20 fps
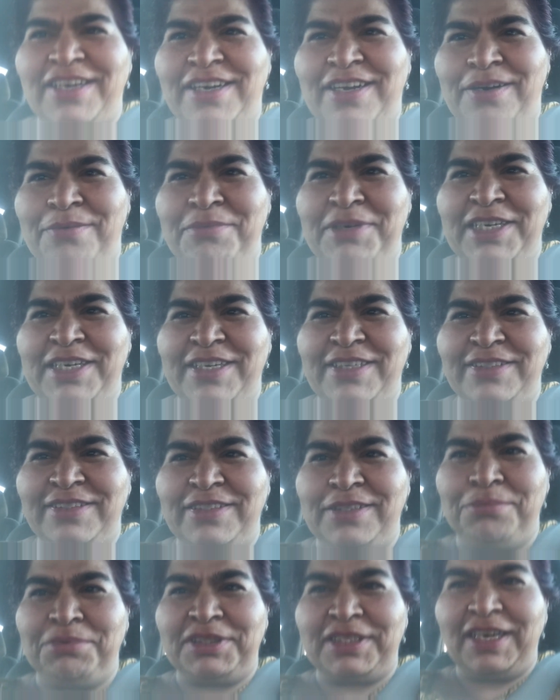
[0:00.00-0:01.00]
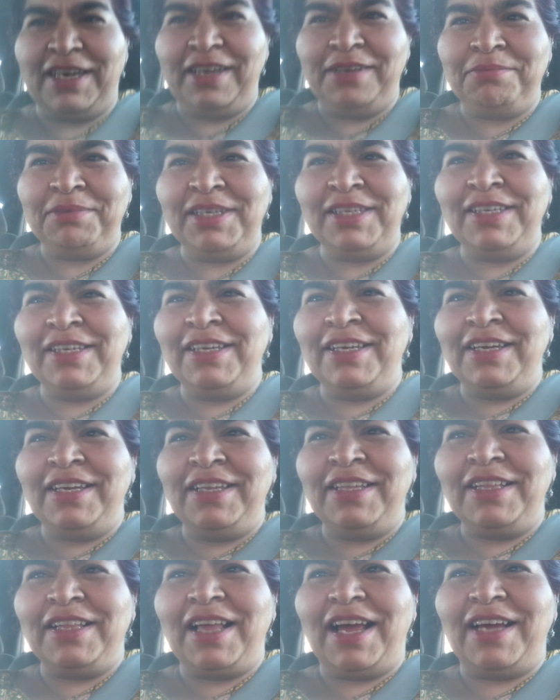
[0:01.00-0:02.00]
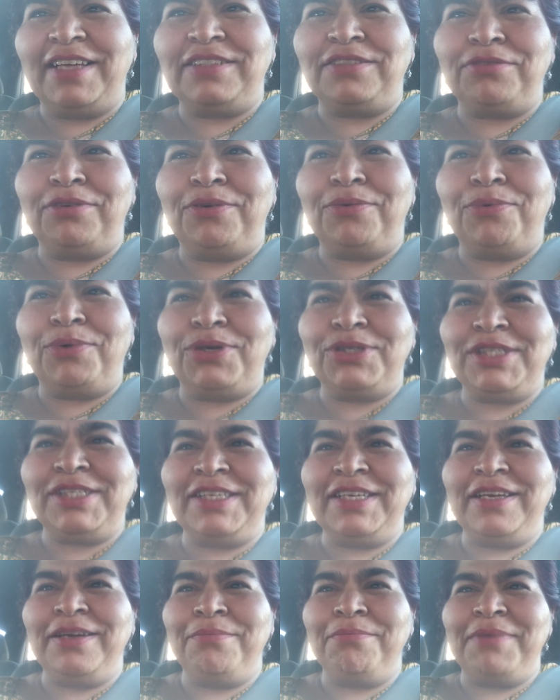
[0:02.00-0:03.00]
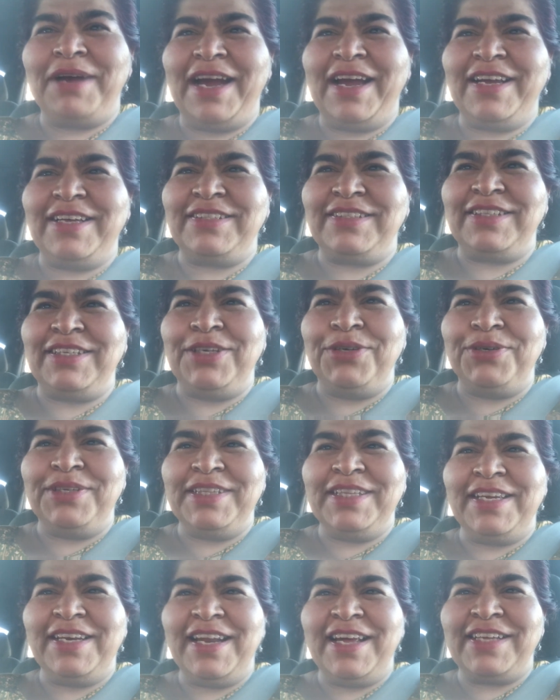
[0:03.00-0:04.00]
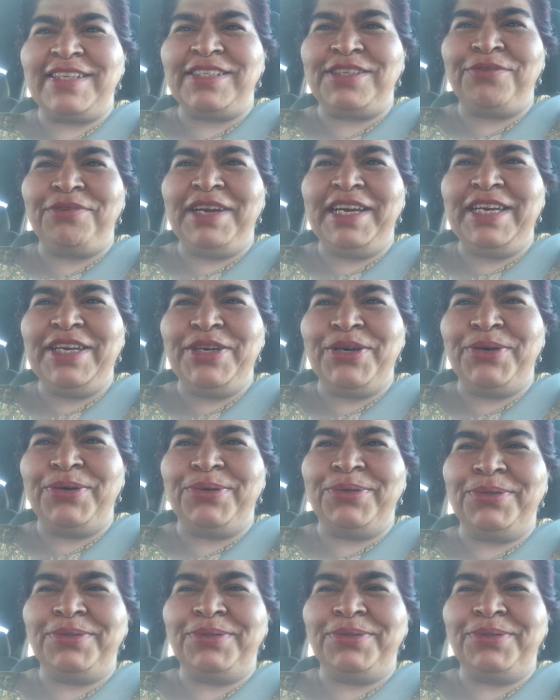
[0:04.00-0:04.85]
comment and subscribe. Thanks for watching. Bye. See you in the next video.